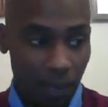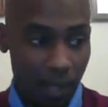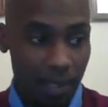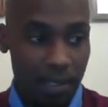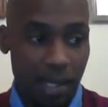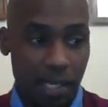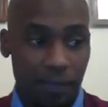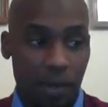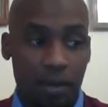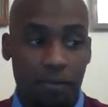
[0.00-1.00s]
And this
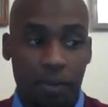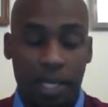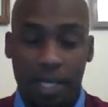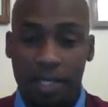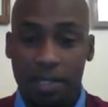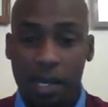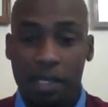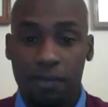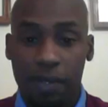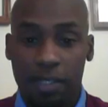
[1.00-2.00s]
sounds very freaky in
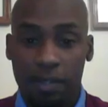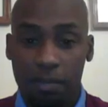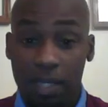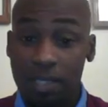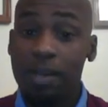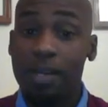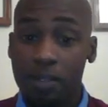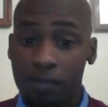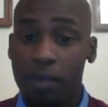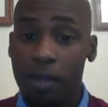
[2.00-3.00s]
science fiction, but it's
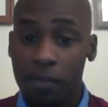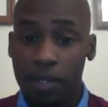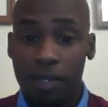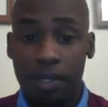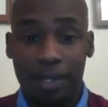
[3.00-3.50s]
also very real.